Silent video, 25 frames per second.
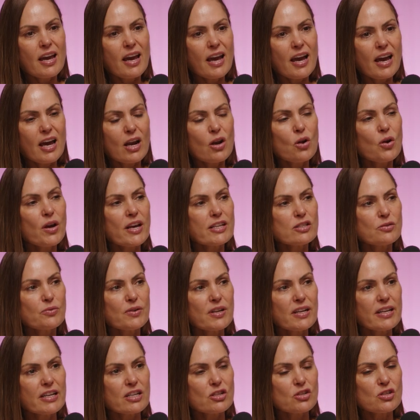Yeah, look, it's
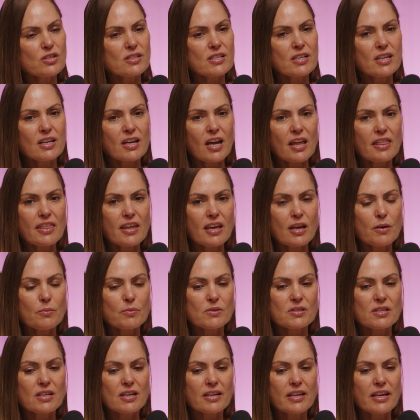really interesting, and I think it was
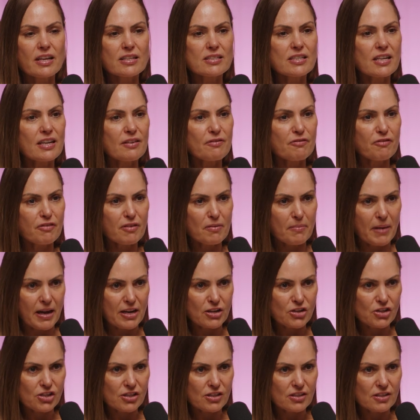the link to
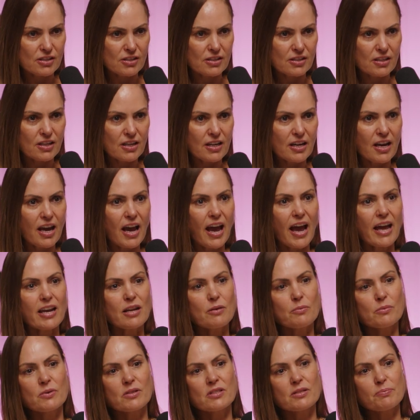inflammation, and
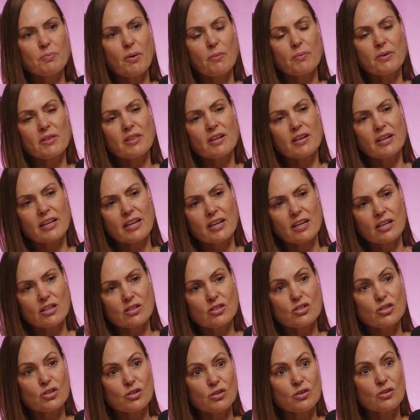it was probably the link
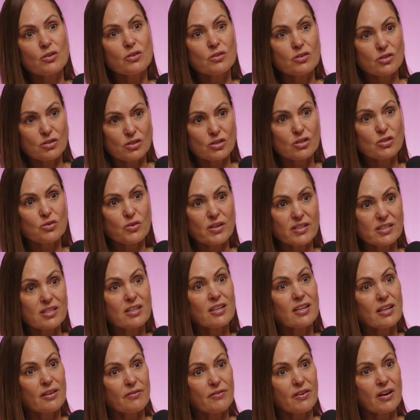to stress
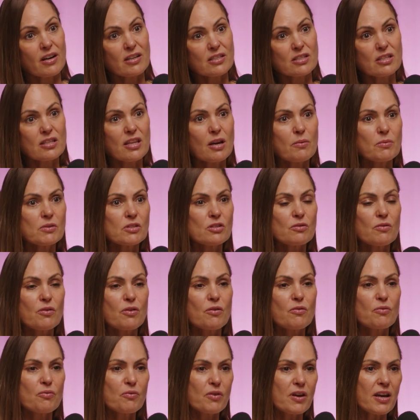and liver. So there were sort of
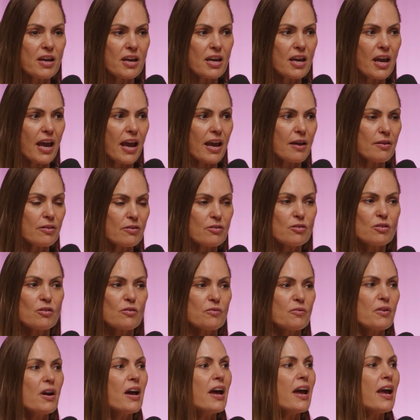three sort
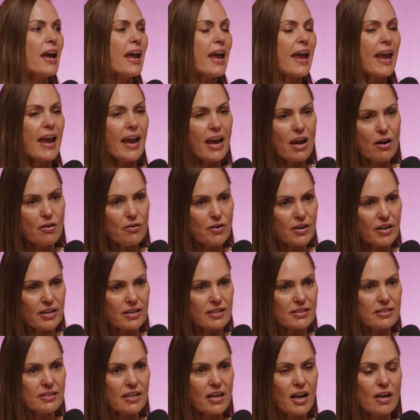of
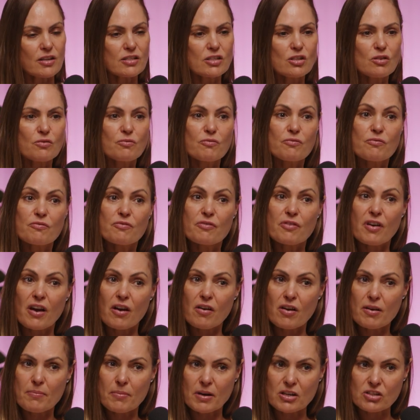areas that I sort of
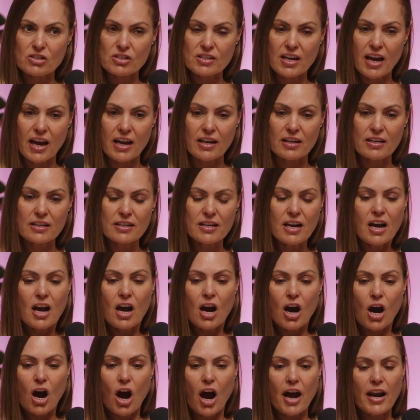very much tailored.
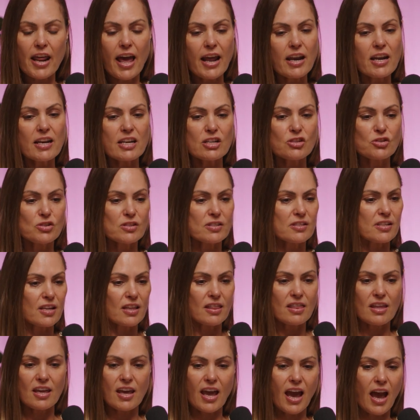I'd had an interesting
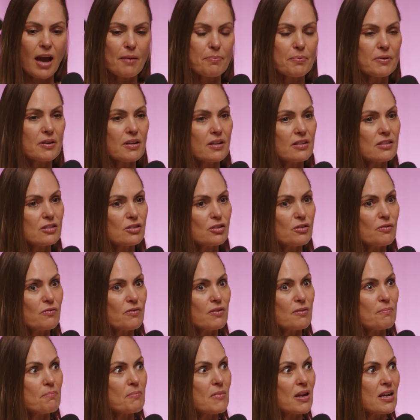thing happen in sort of
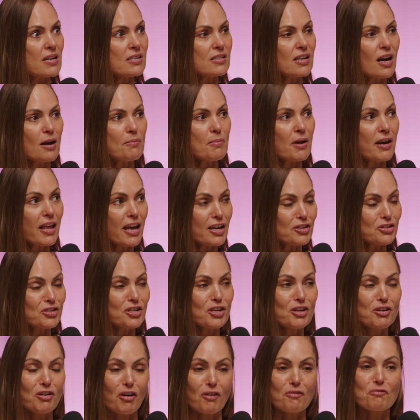the meantime. I'd actually
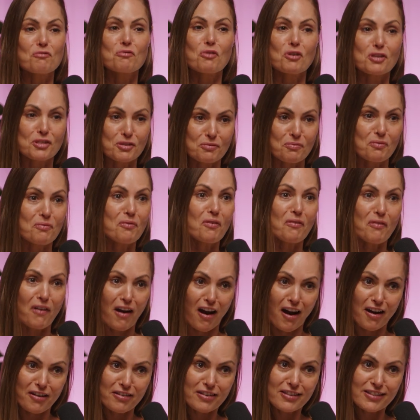got Ross River
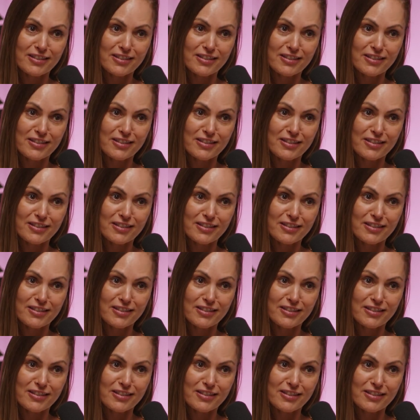virus.